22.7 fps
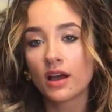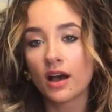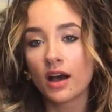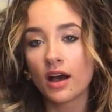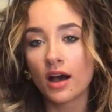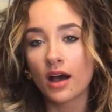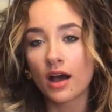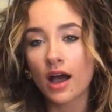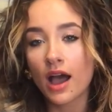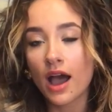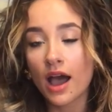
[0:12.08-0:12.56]

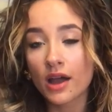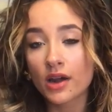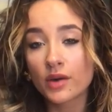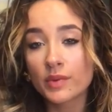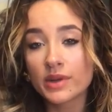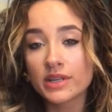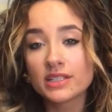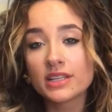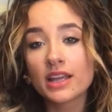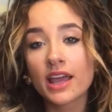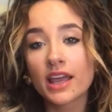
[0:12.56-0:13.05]
How do
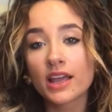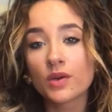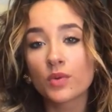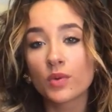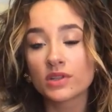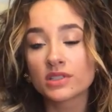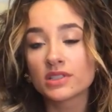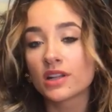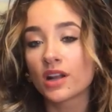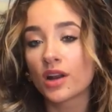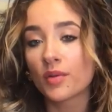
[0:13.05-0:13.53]
we take
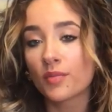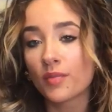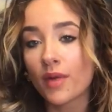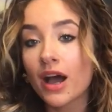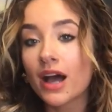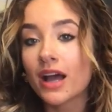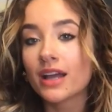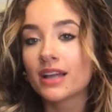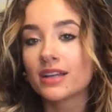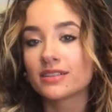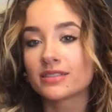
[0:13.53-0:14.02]
what's in our
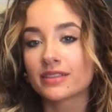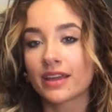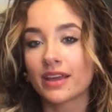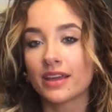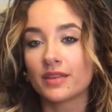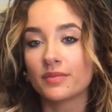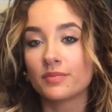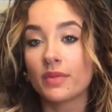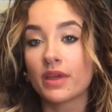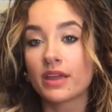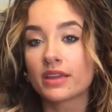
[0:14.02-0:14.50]
mind
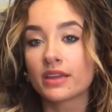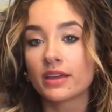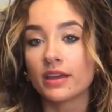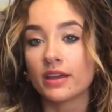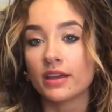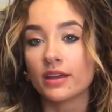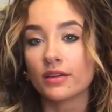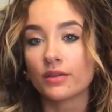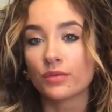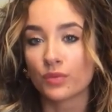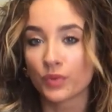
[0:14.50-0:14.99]
and make
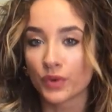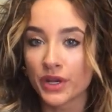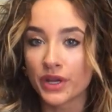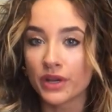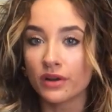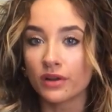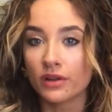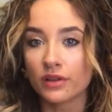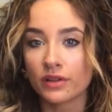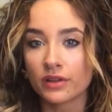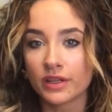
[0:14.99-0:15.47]
it
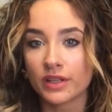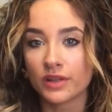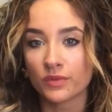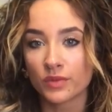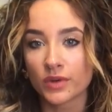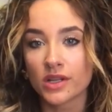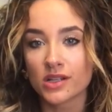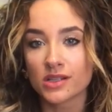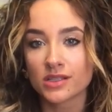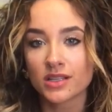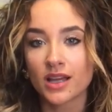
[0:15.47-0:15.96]
real in
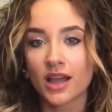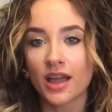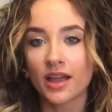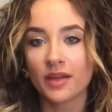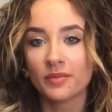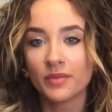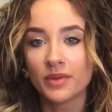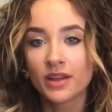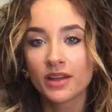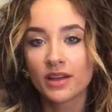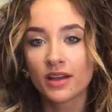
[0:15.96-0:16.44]
real time?